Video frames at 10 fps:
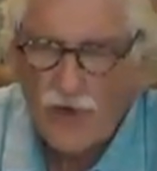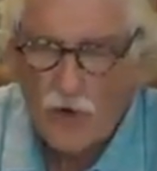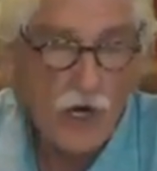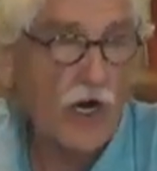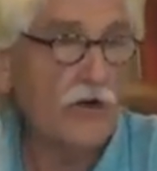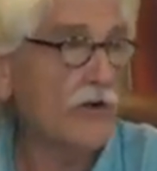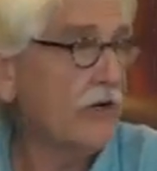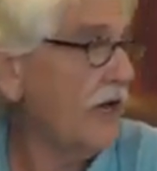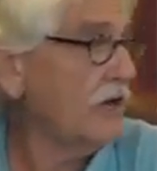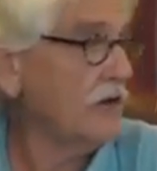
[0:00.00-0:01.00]
Or
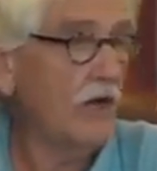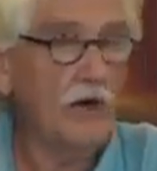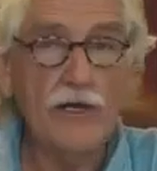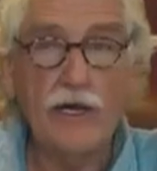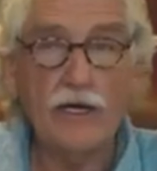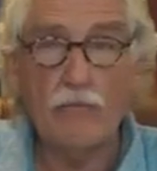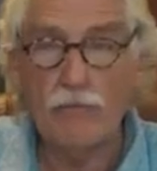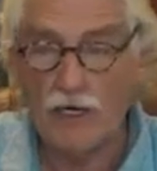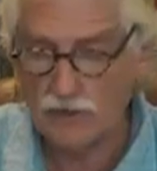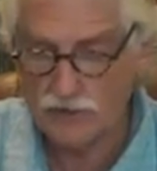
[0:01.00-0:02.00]
100, I don't know. He had a
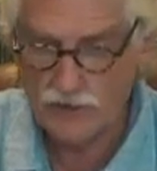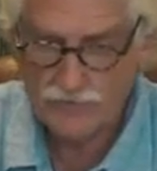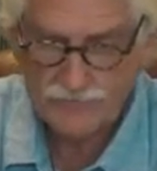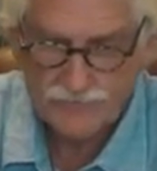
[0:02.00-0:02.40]
bunch.